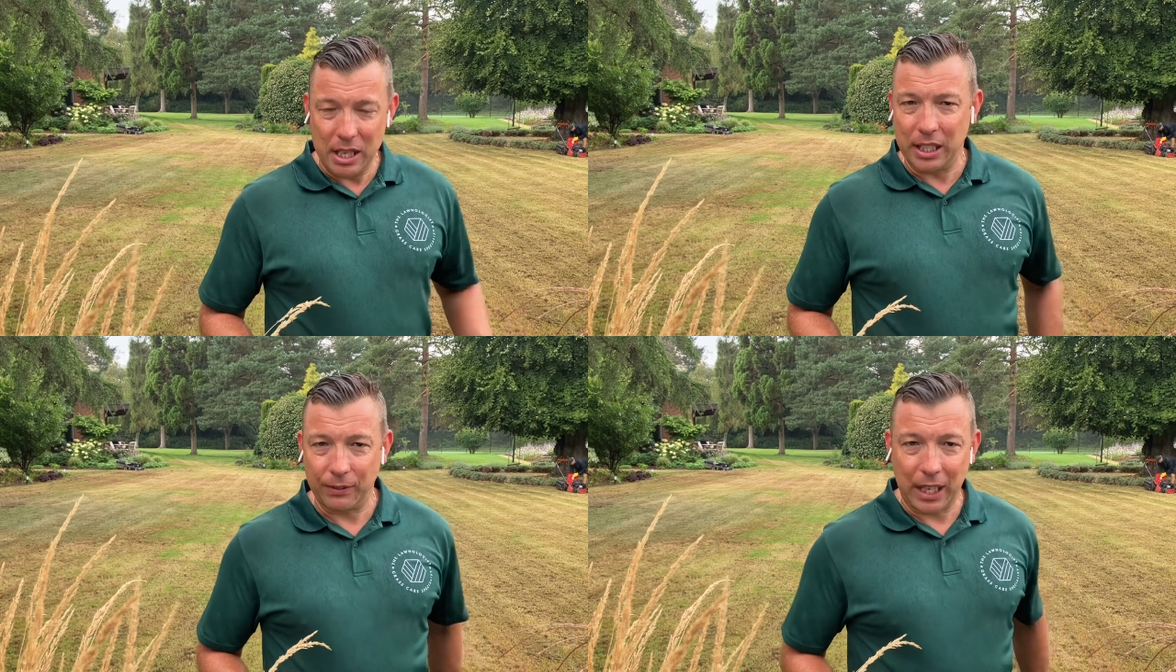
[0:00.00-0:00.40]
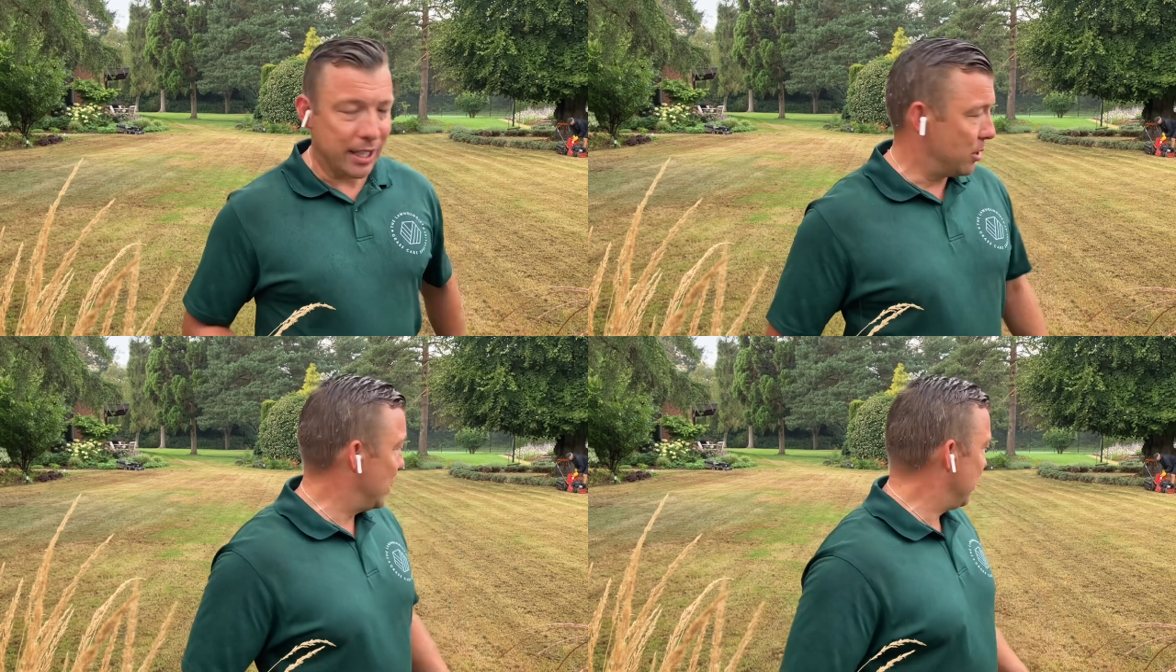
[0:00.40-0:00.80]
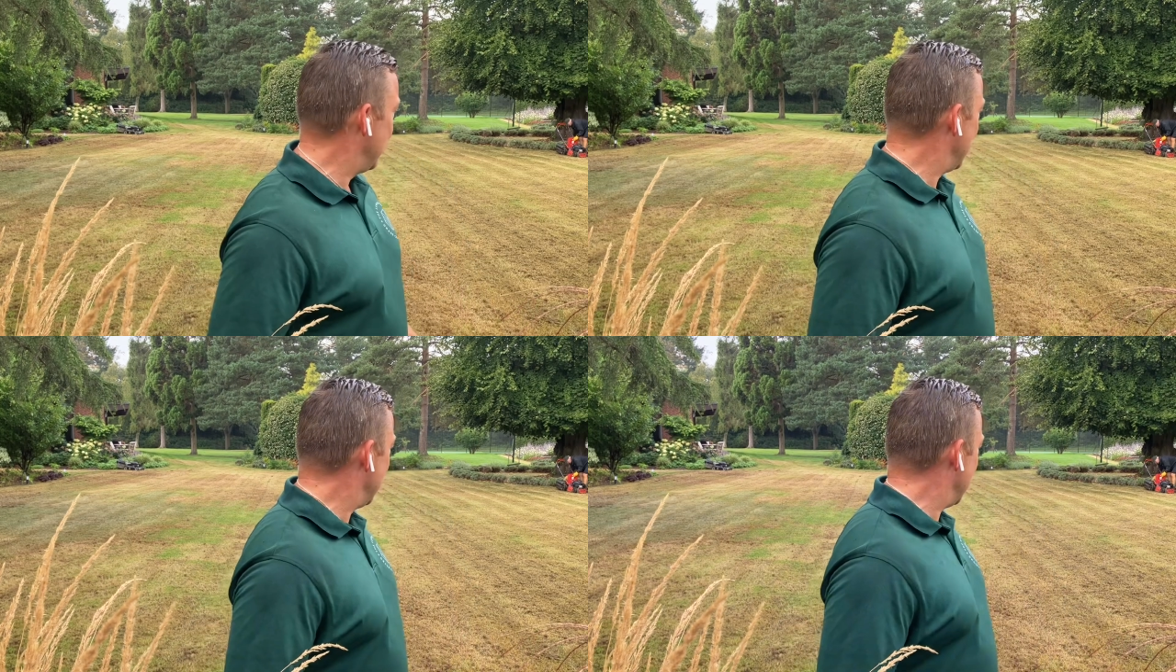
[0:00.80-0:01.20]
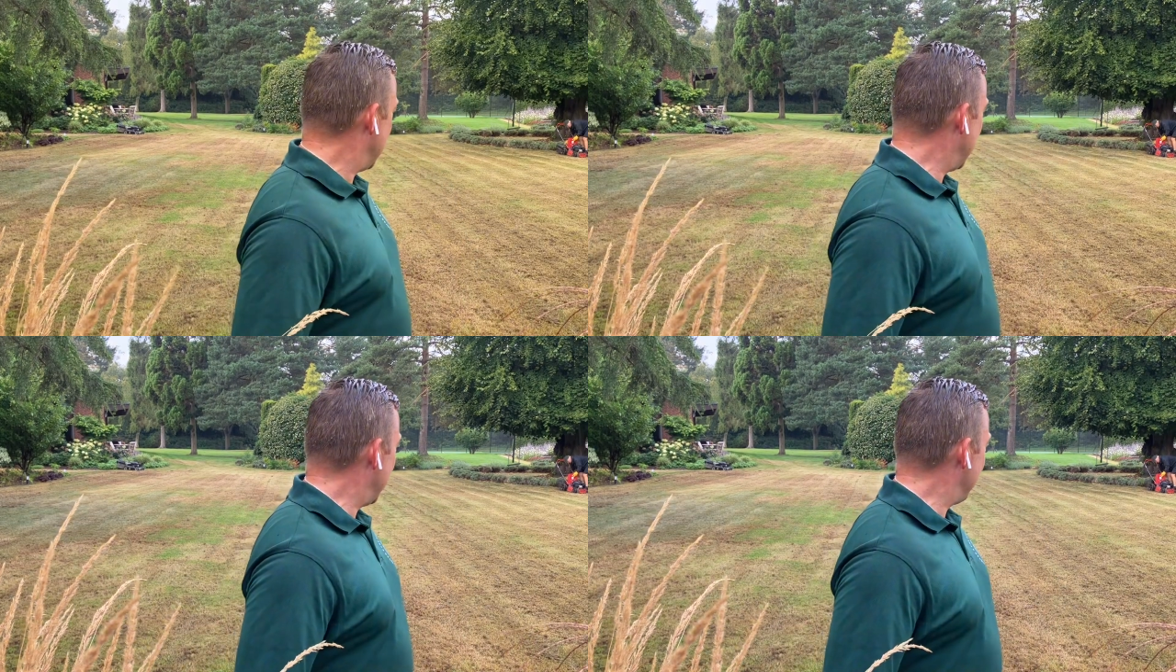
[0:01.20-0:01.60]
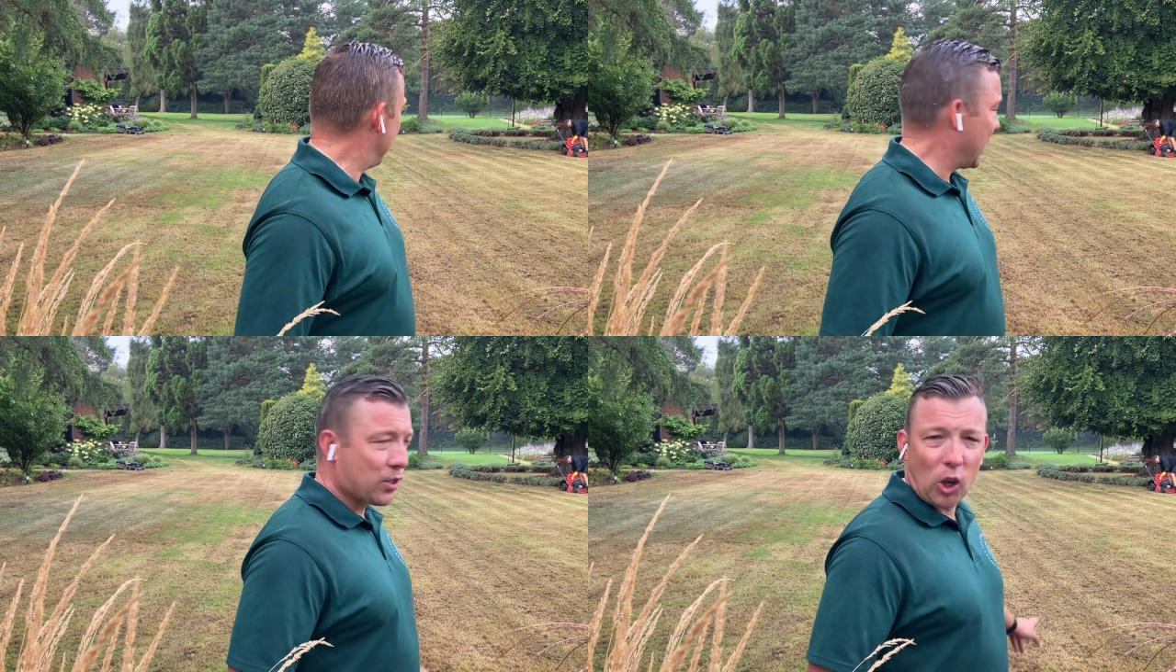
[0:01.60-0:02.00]
tough days as well.
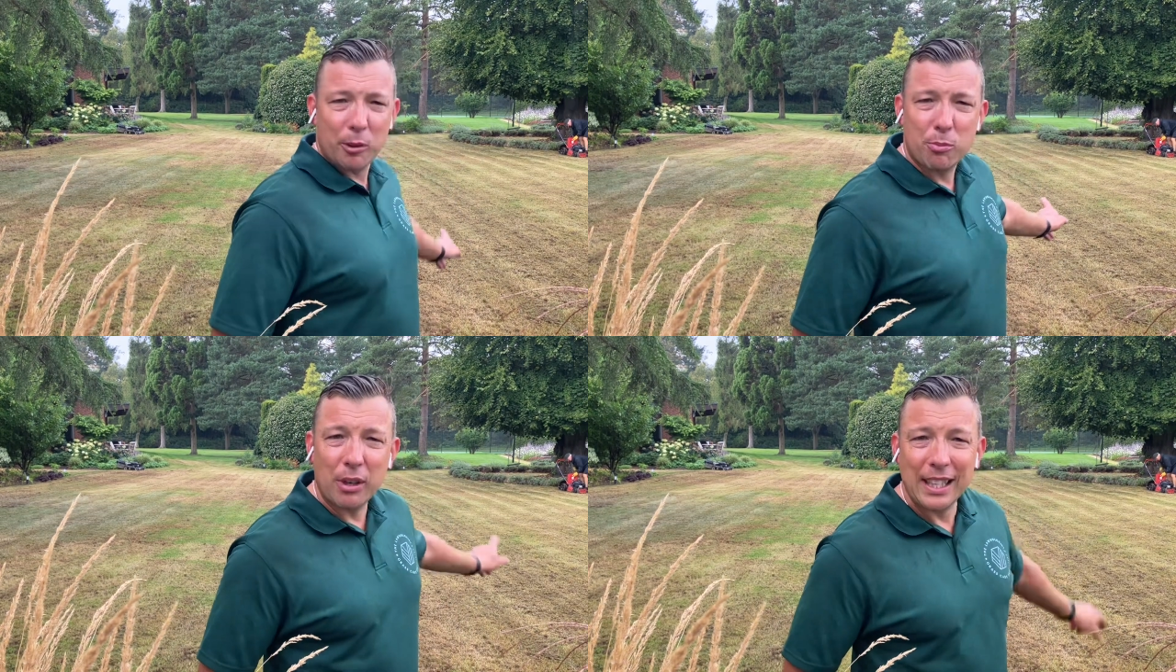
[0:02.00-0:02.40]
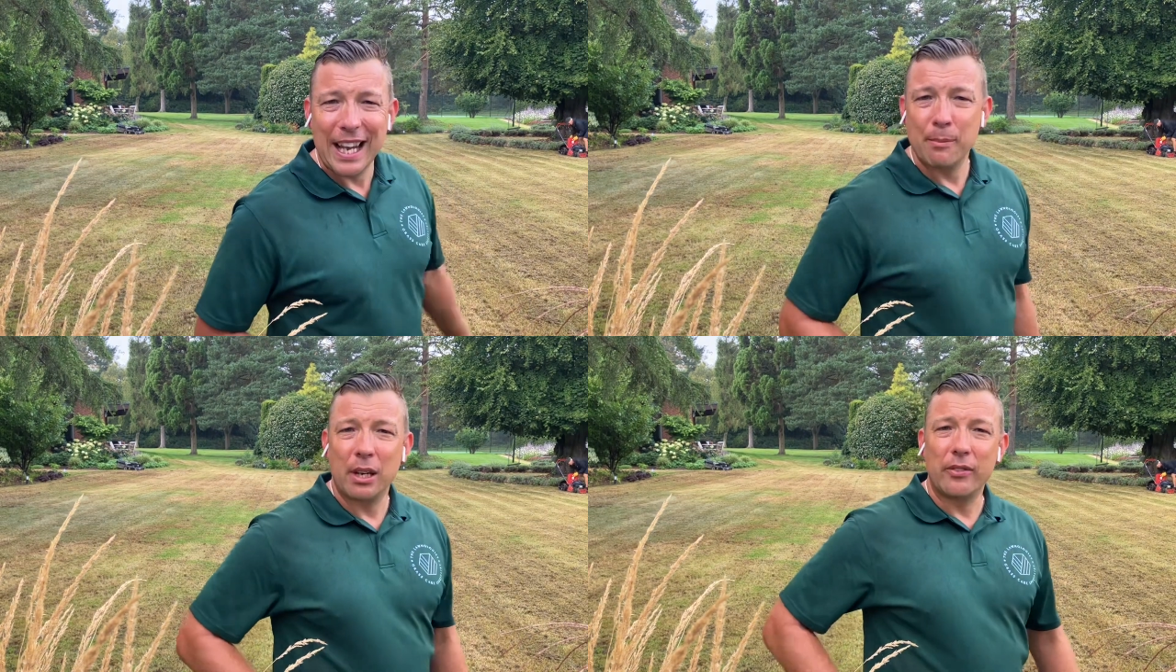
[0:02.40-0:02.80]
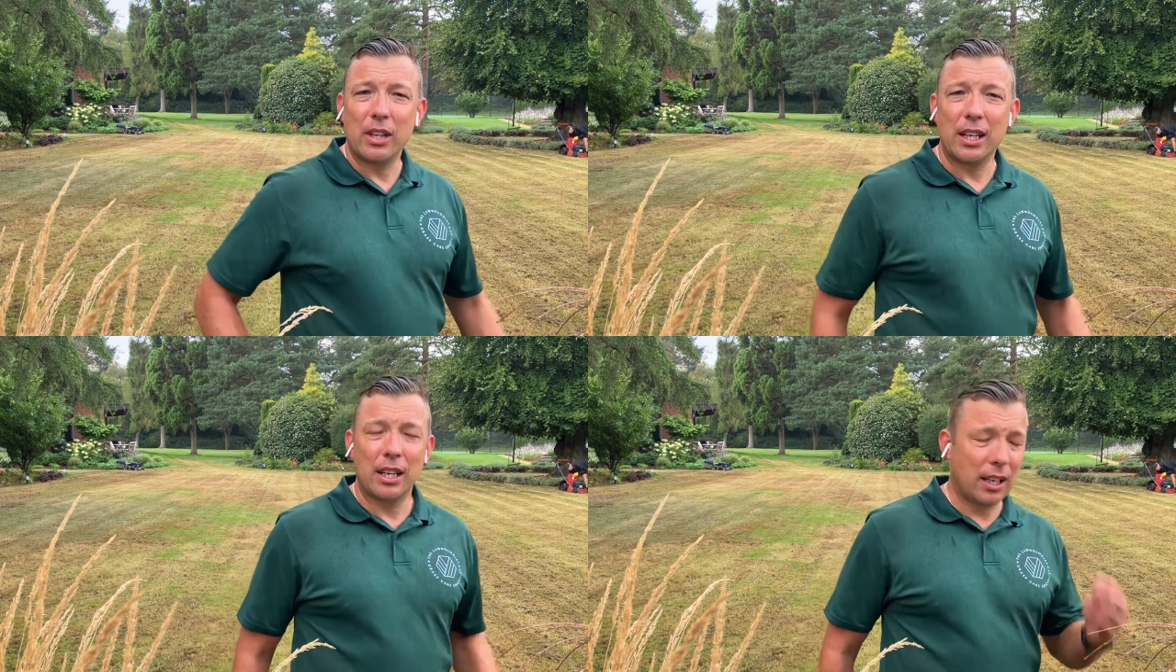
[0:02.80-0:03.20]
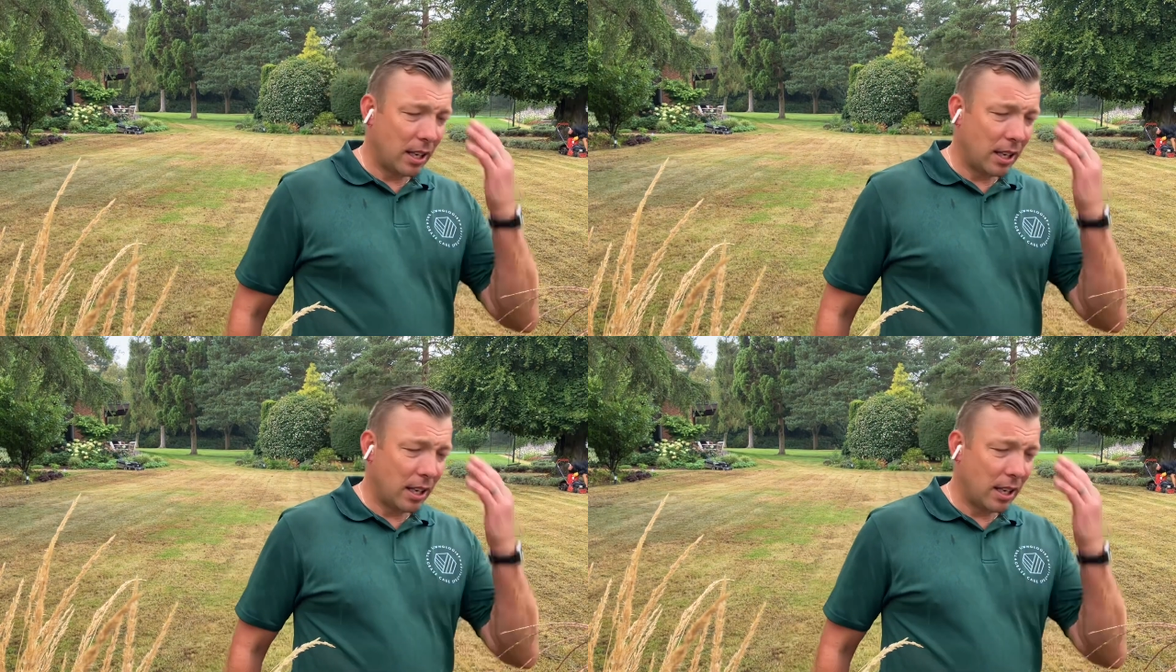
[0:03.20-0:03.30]
Simon's pretty damp over there.